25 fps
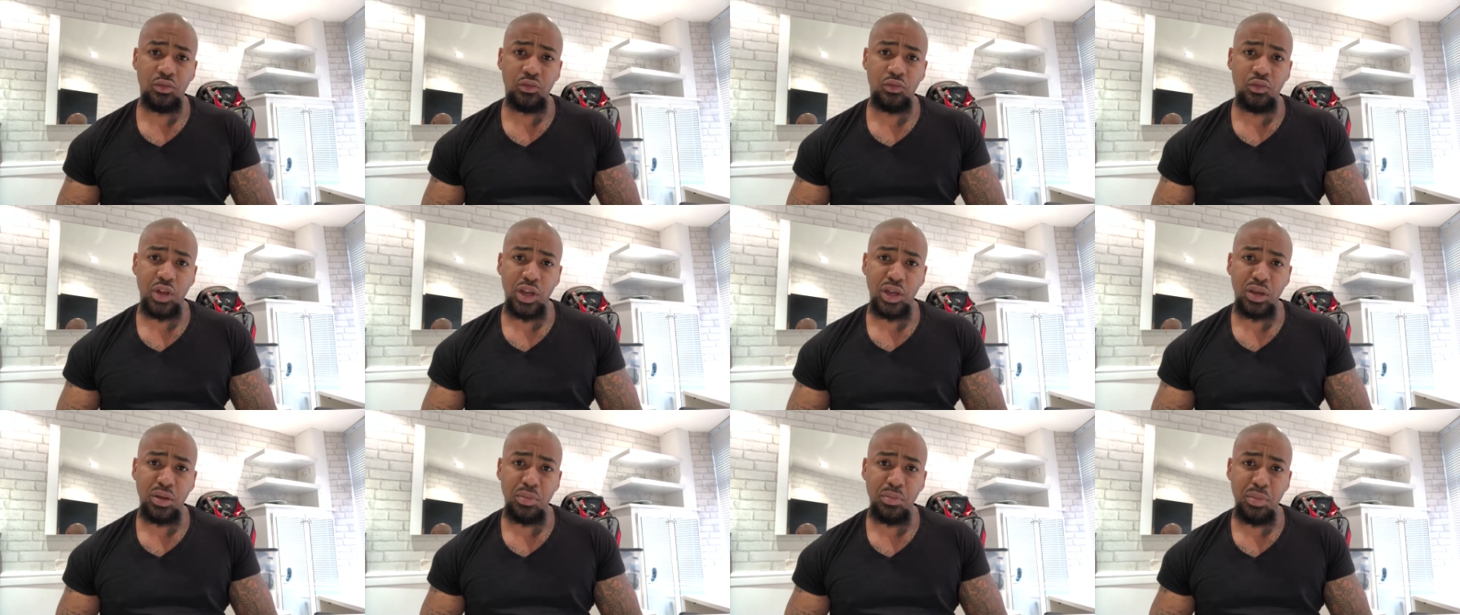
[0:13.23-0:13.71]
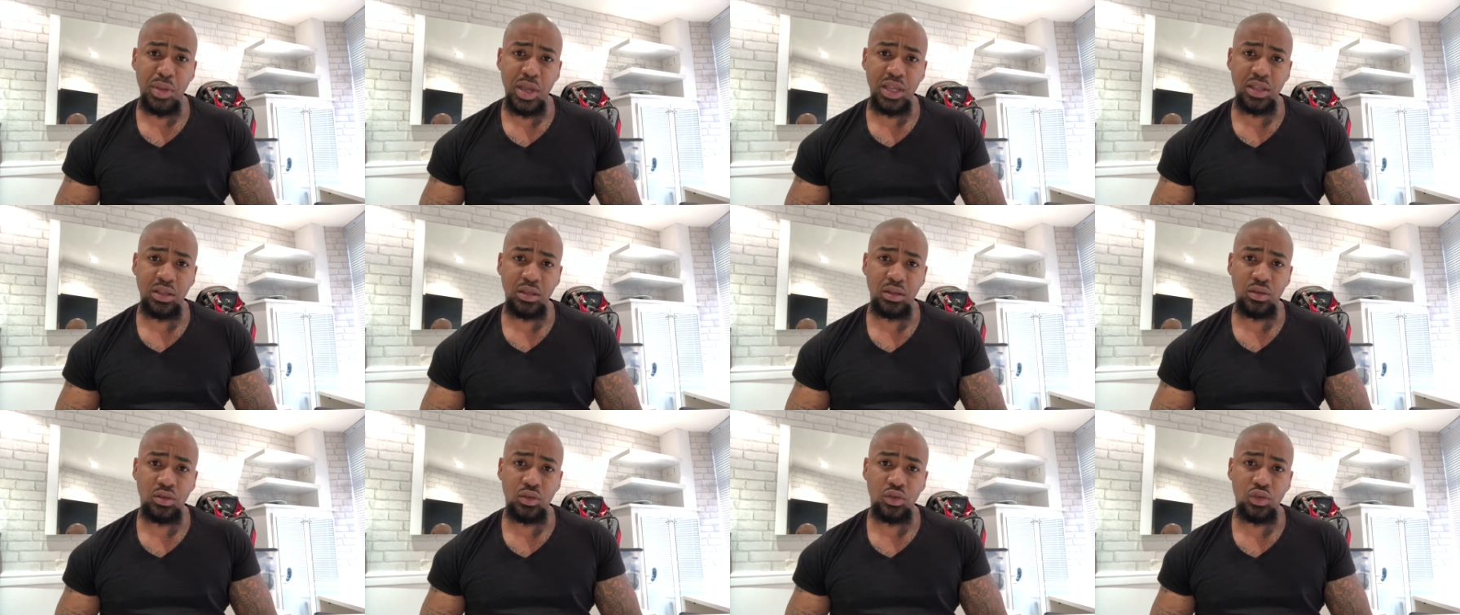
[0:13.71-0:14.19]

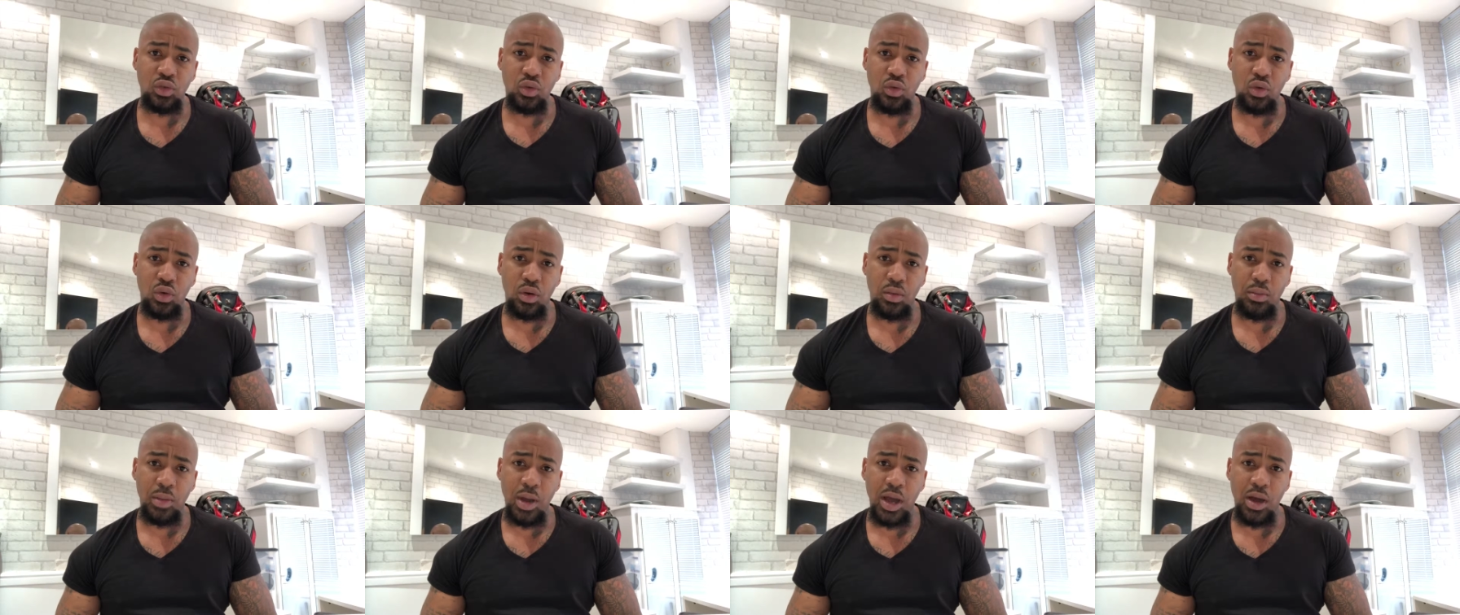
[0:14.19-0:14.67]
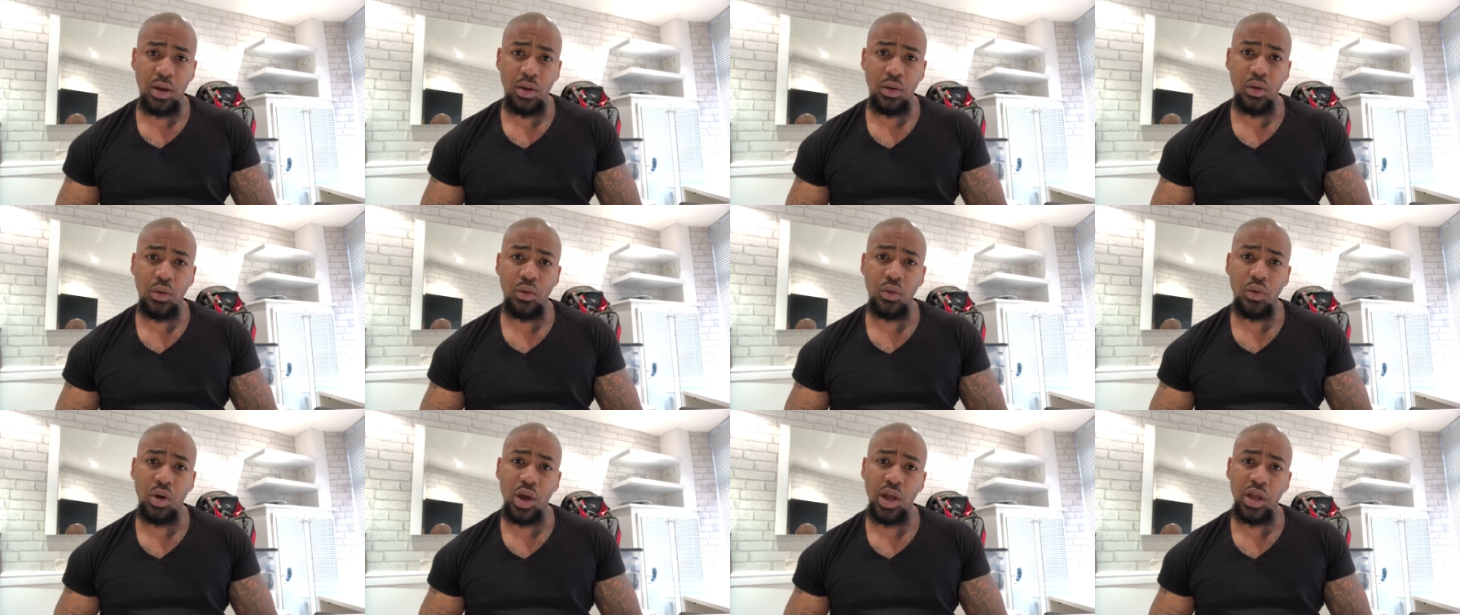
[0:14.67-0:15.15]
recommend and talk
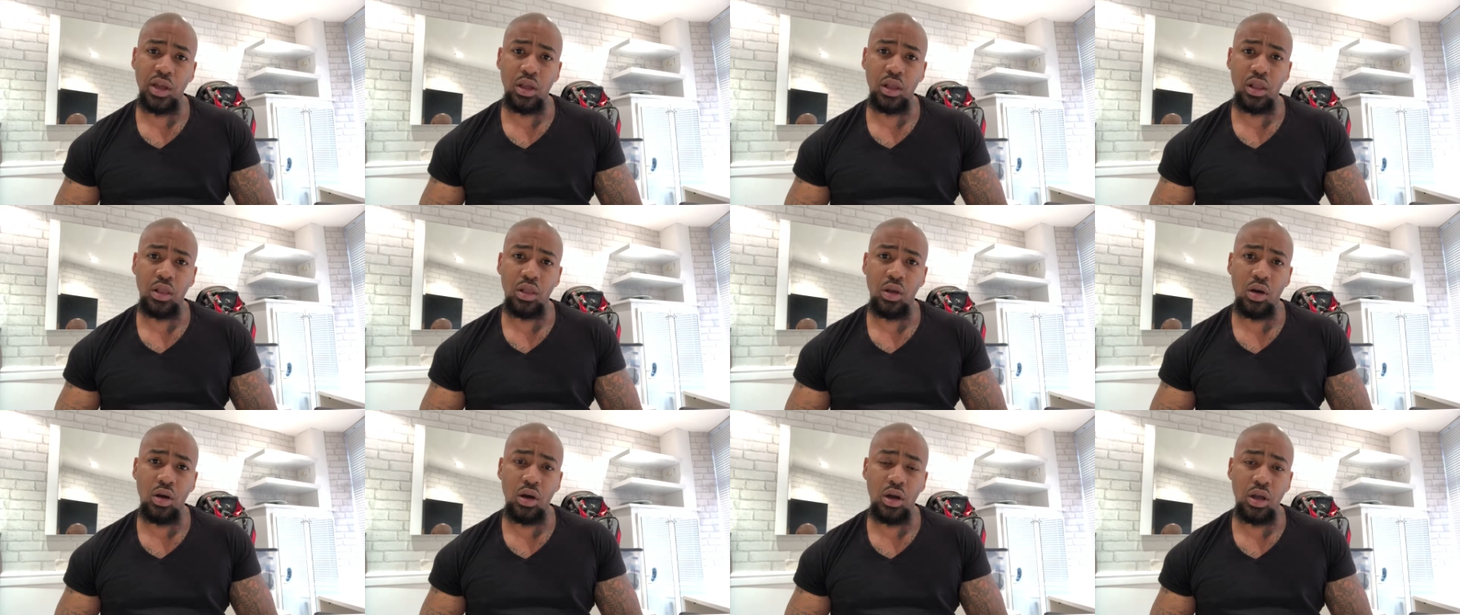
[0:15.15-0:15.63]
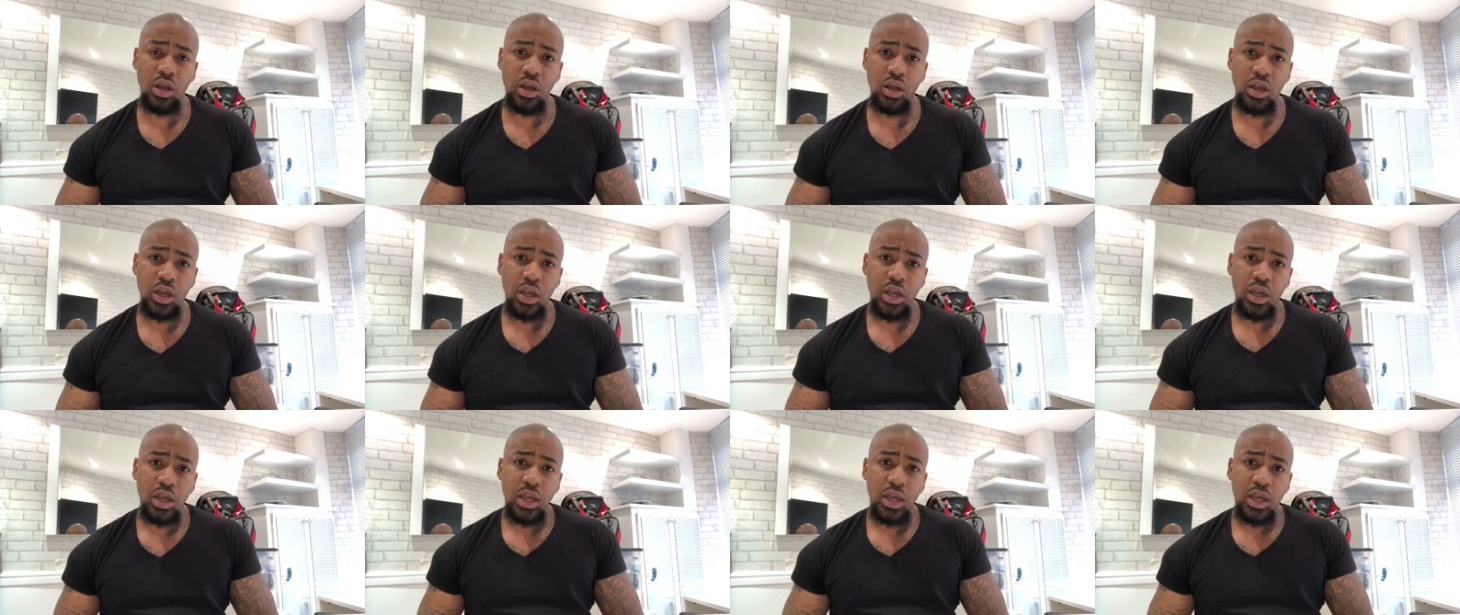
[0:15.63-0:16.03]
about quite a lot.